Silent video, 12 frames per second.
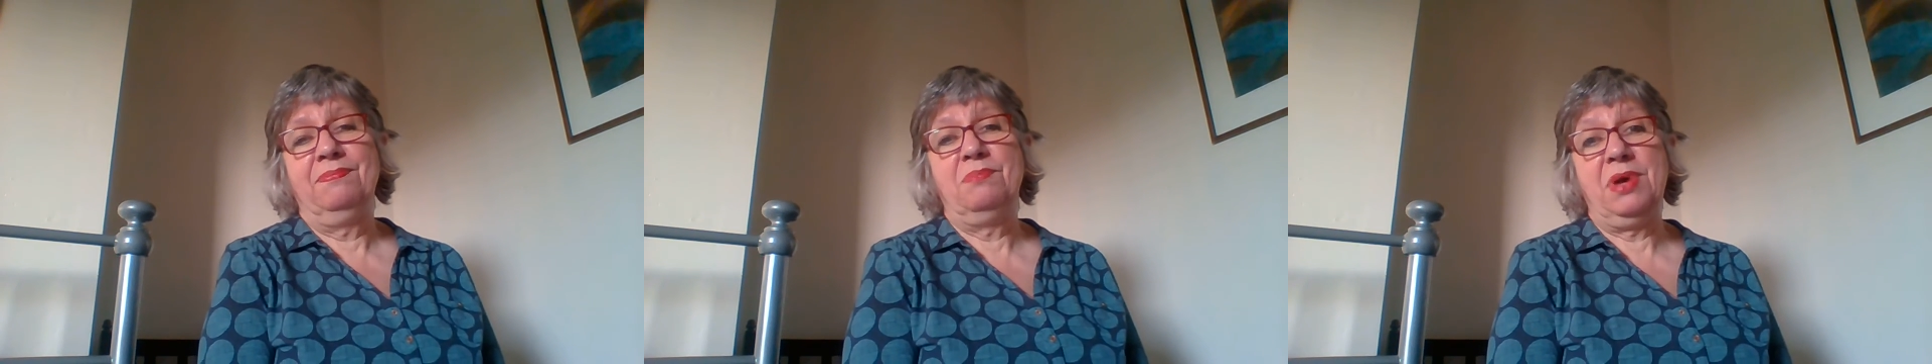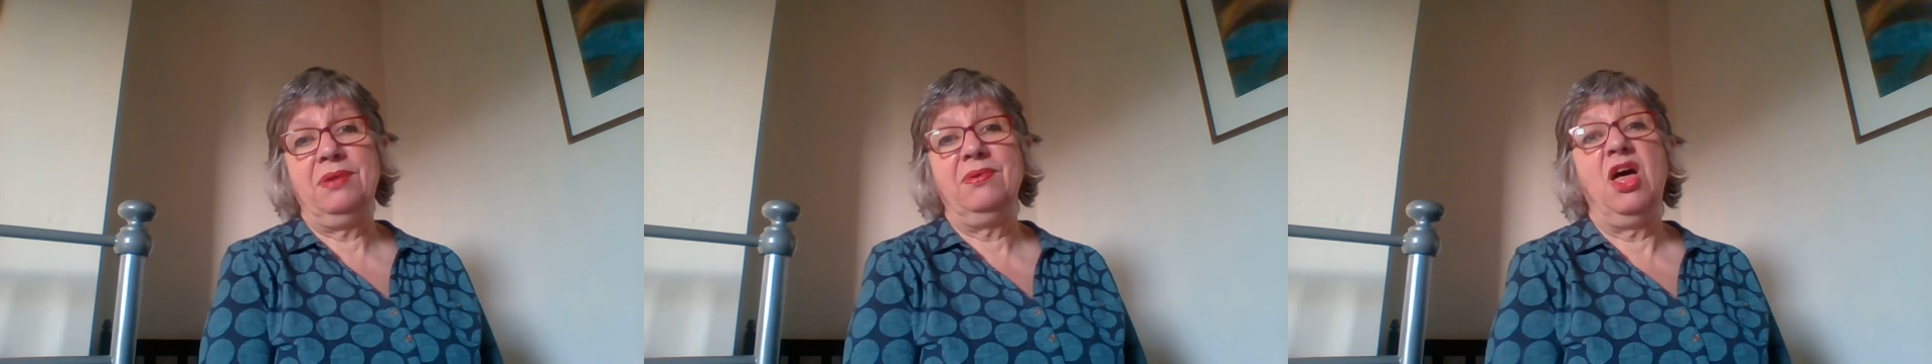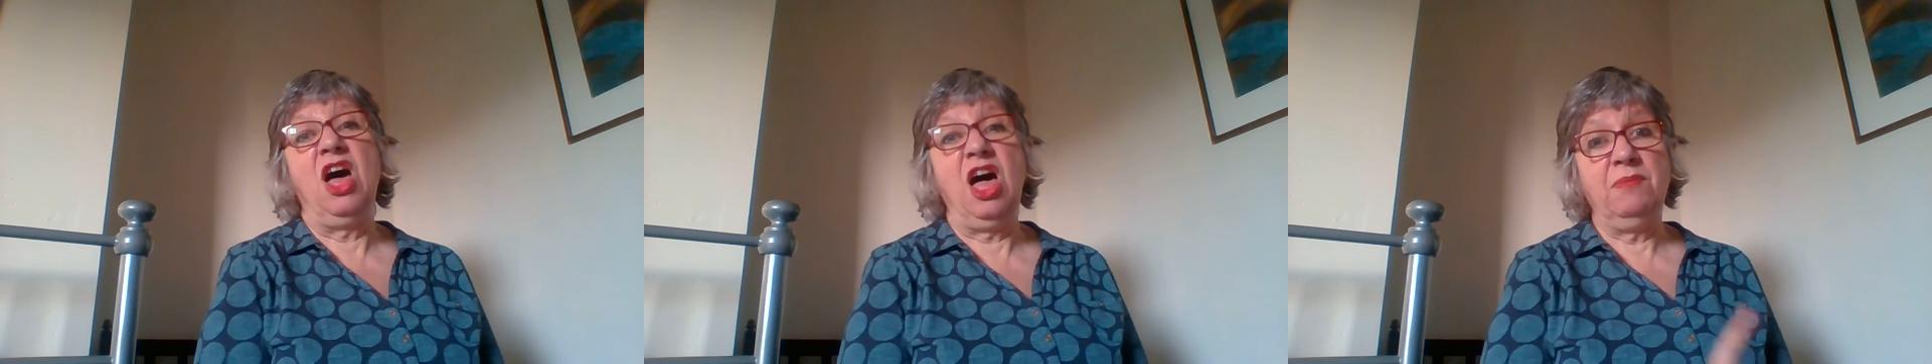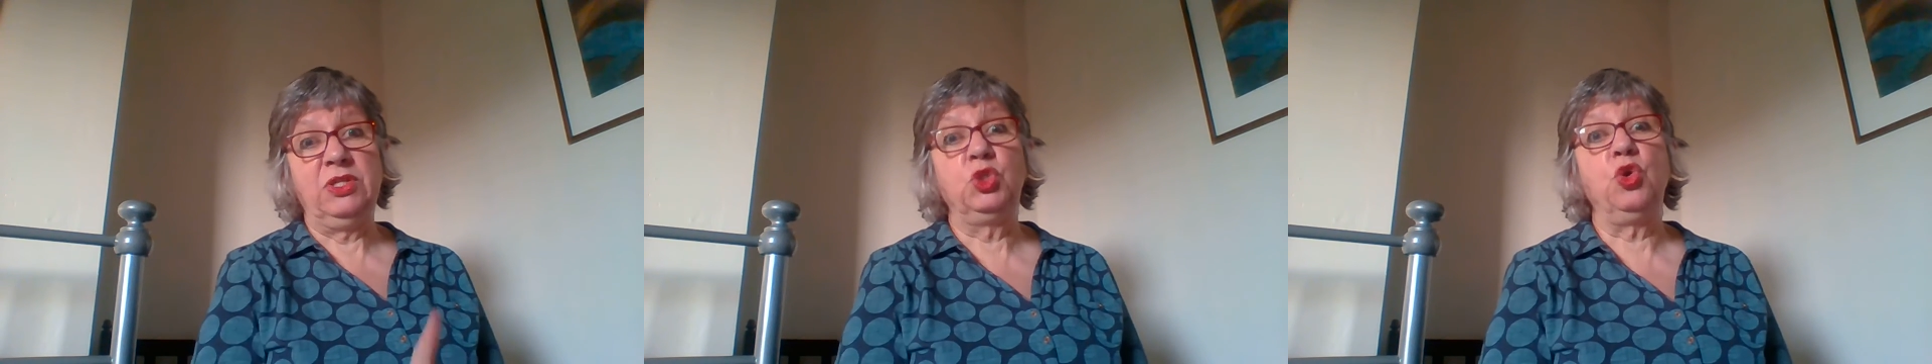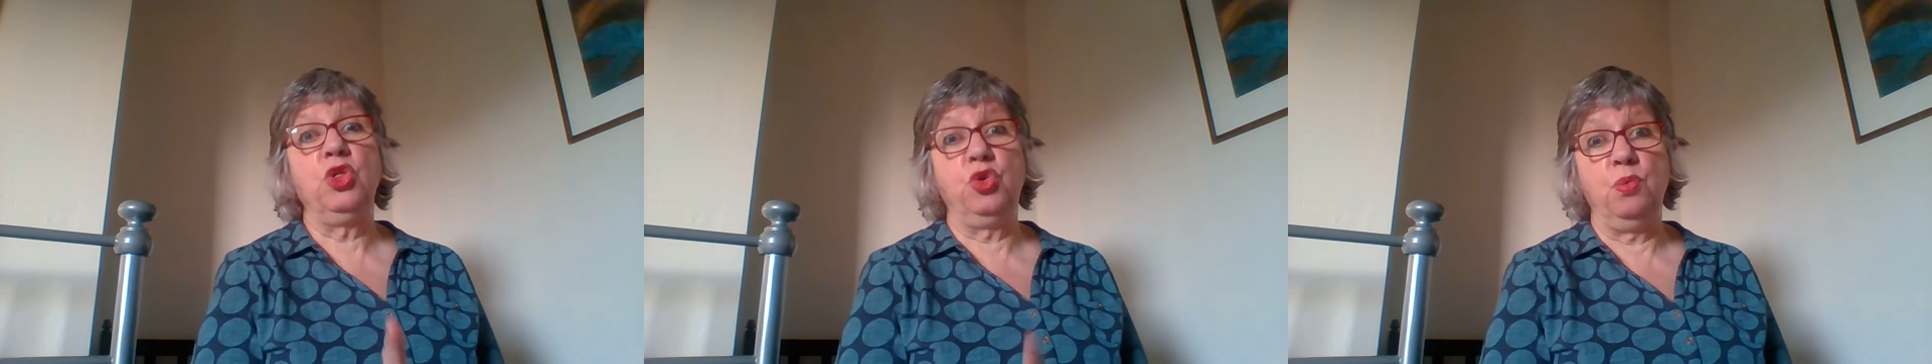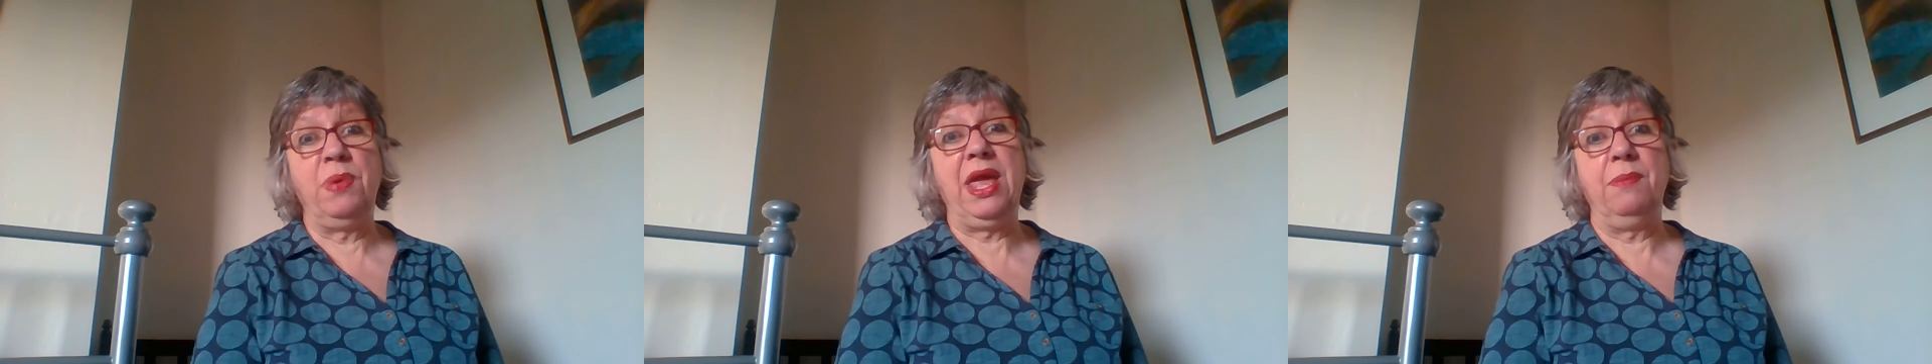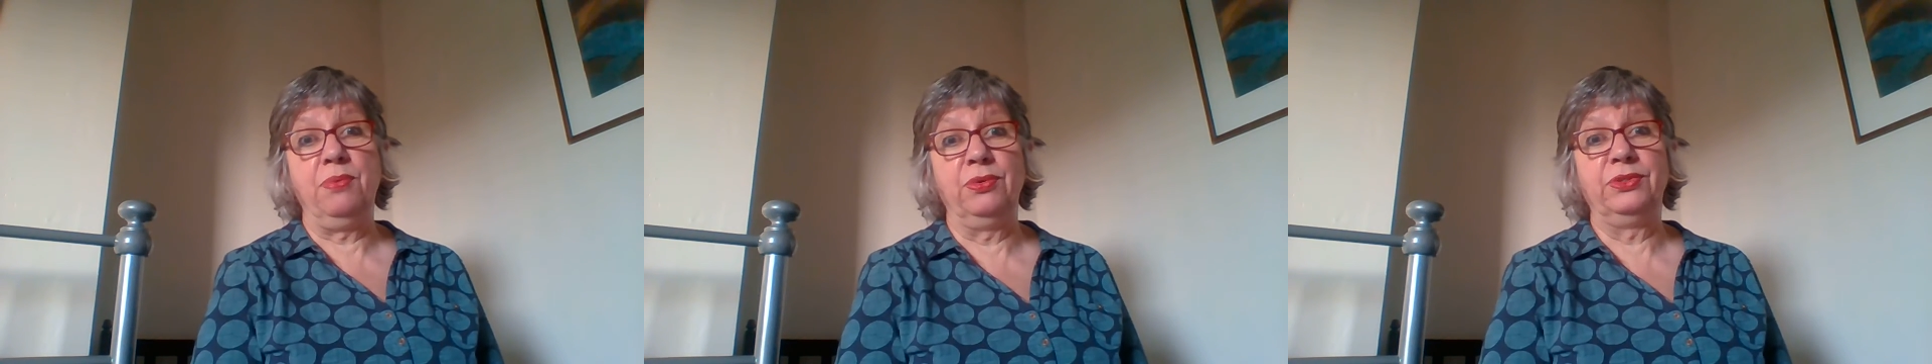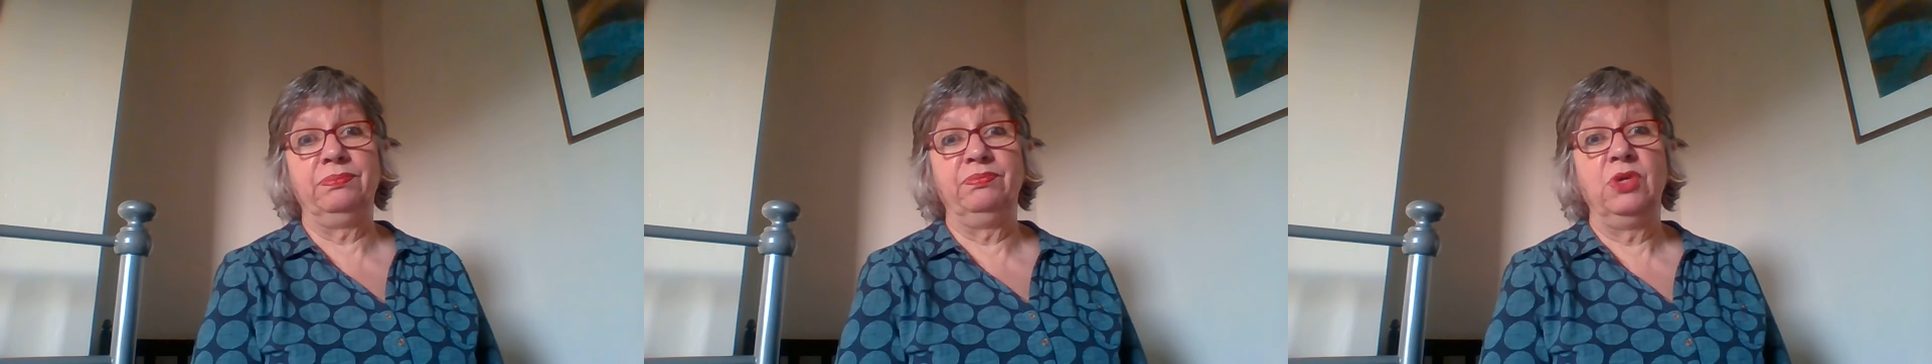but I've been sorting through
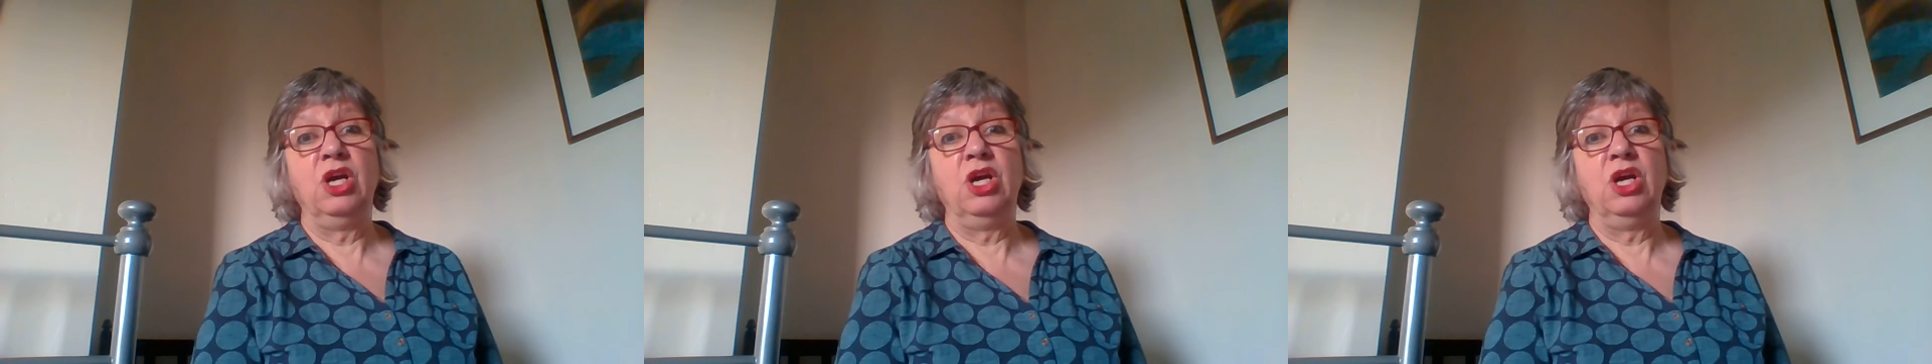papers,